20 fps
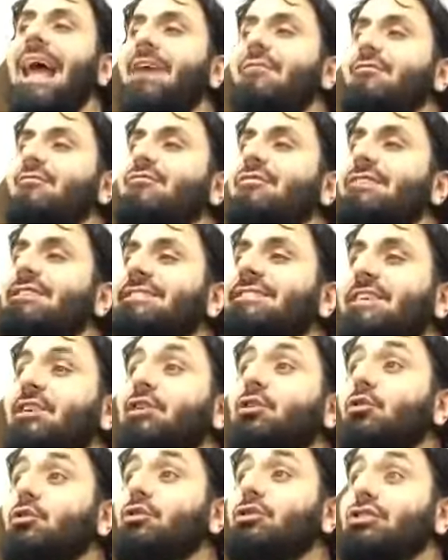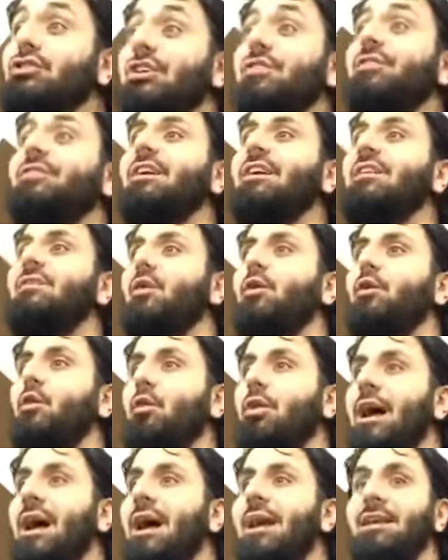every single shift in the
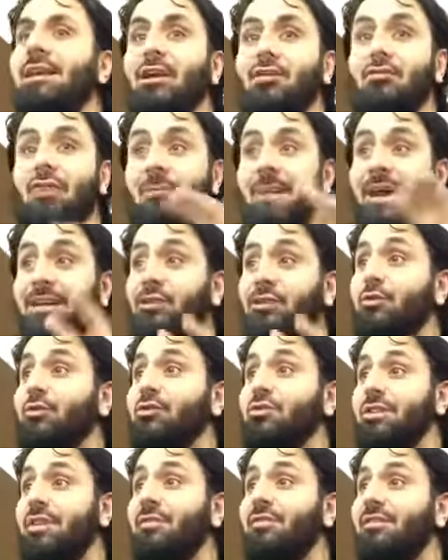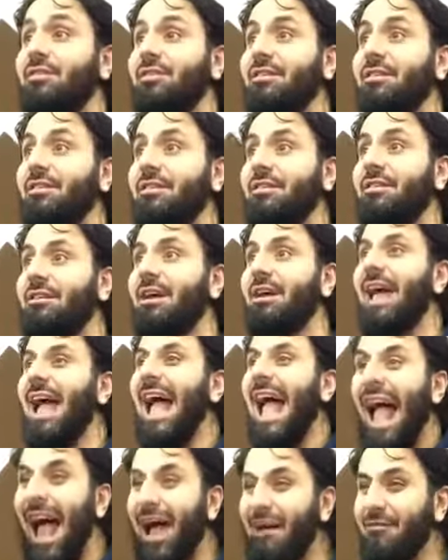Quran, grammatical shift,
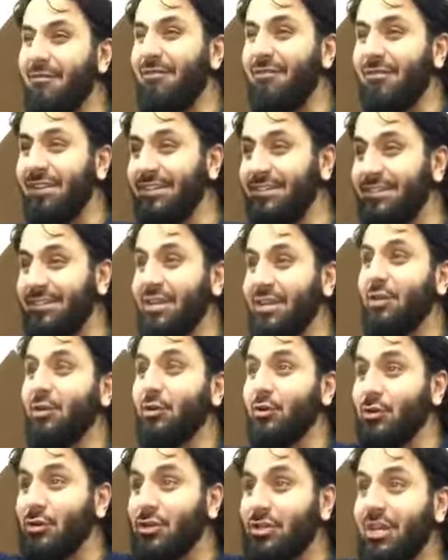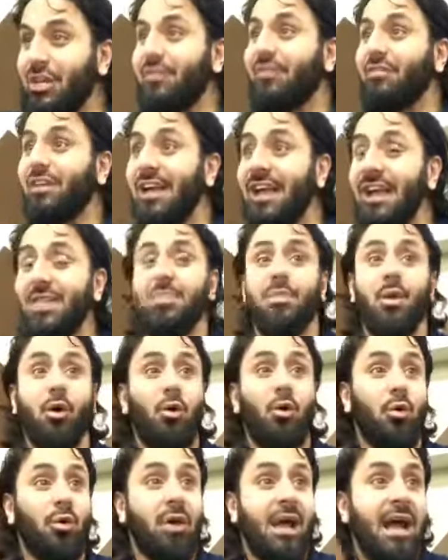every single shift in the
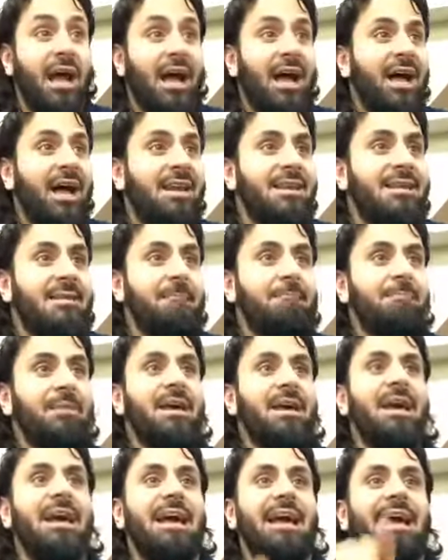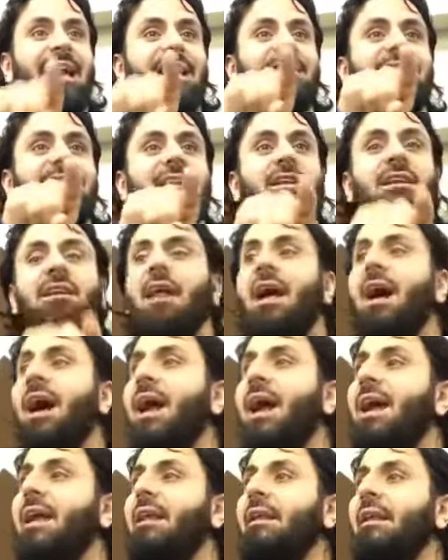Quran is in
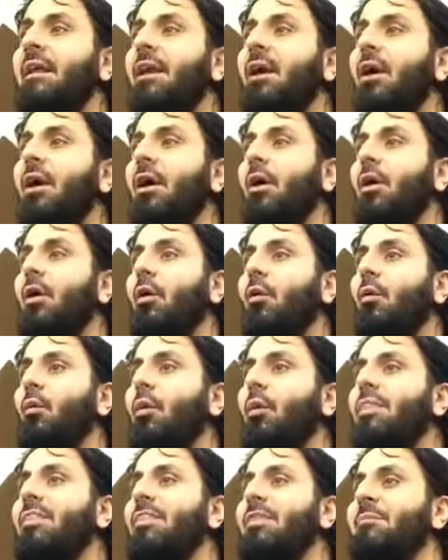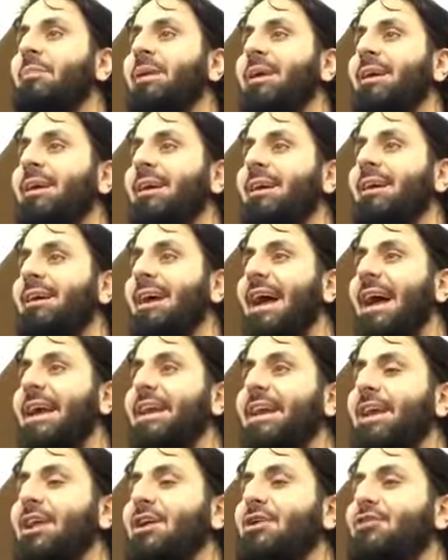line with the meaning and
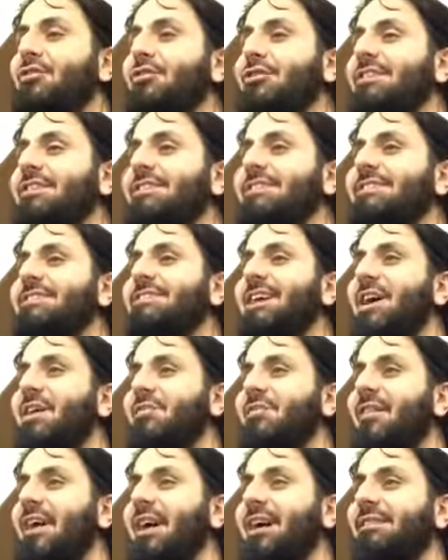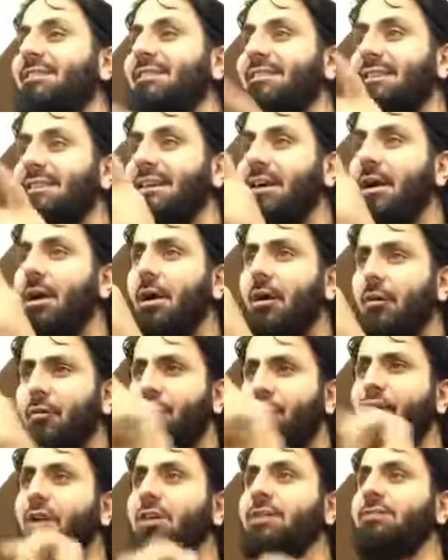it increases the effect.
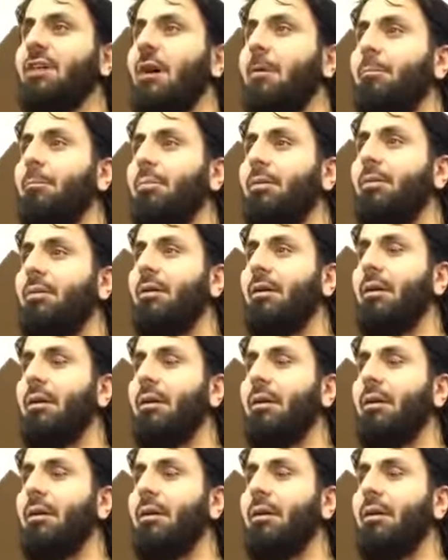For example,